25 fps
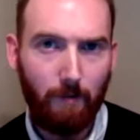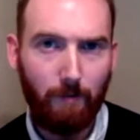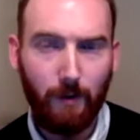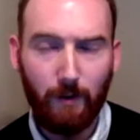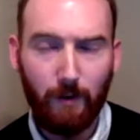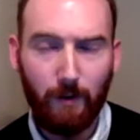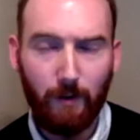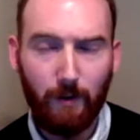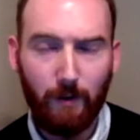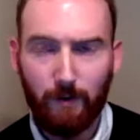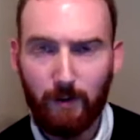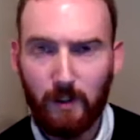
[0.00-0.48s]

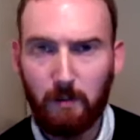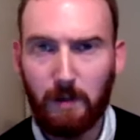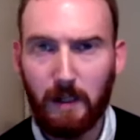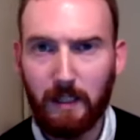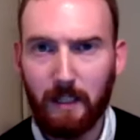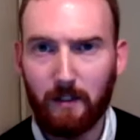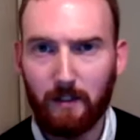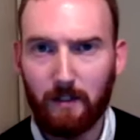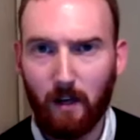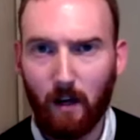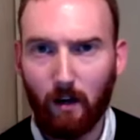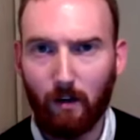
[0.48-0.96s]
$50
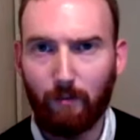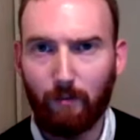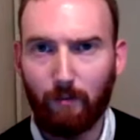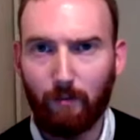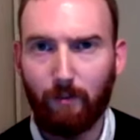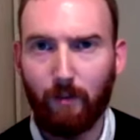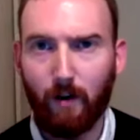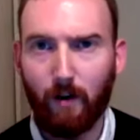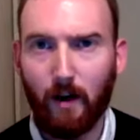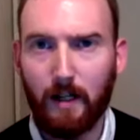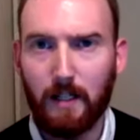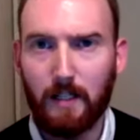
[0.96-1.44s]
million
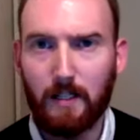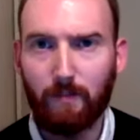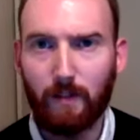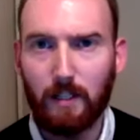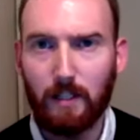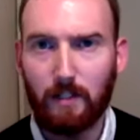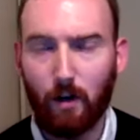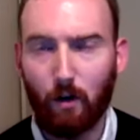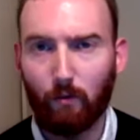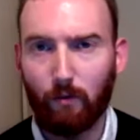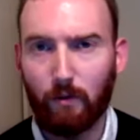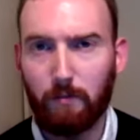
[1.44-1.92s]
fines if they
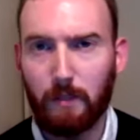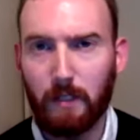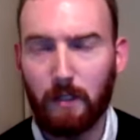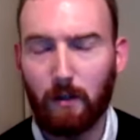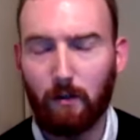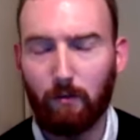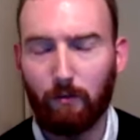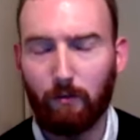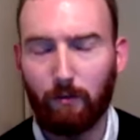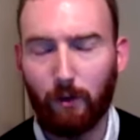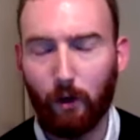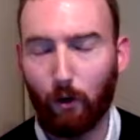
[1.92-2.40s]
don't
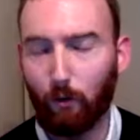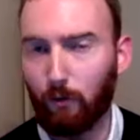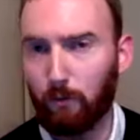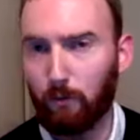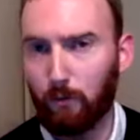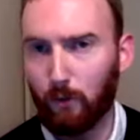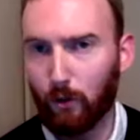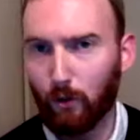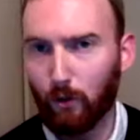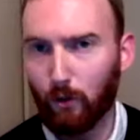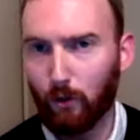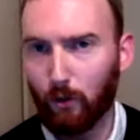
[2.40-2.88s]

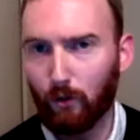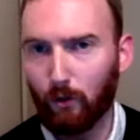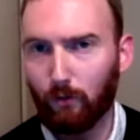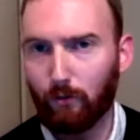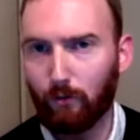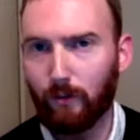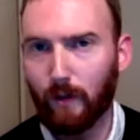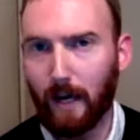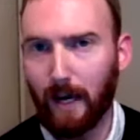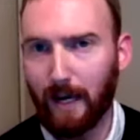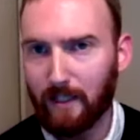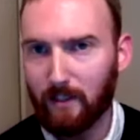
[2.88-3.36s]
remove
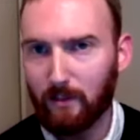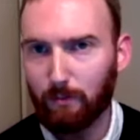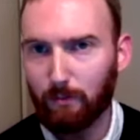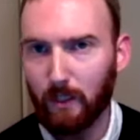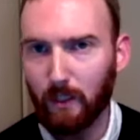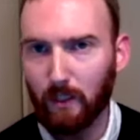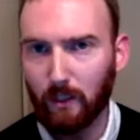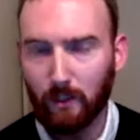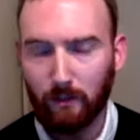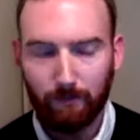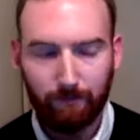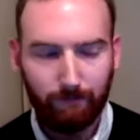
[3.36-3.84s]
hate
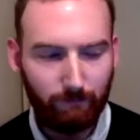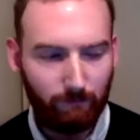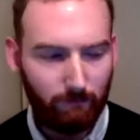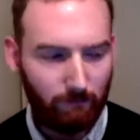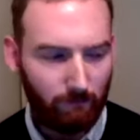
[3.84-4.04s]
speech.